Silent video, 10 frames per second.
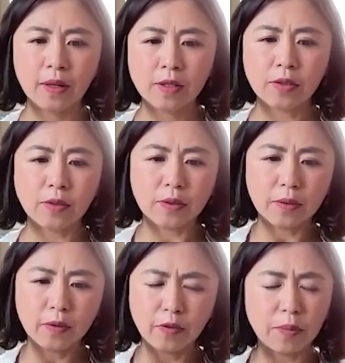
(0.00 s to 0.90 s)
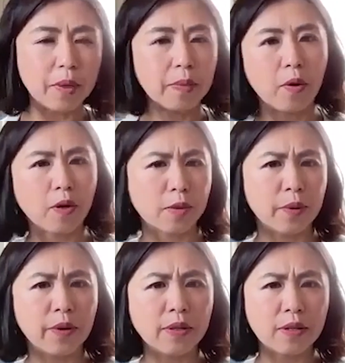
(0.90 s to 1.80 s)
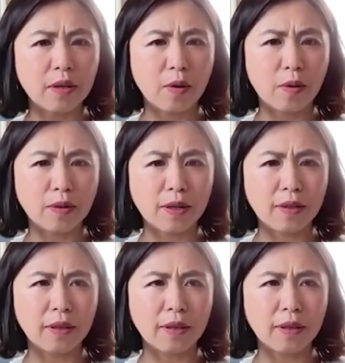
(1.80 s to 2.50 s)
so for people experiencing hoarding,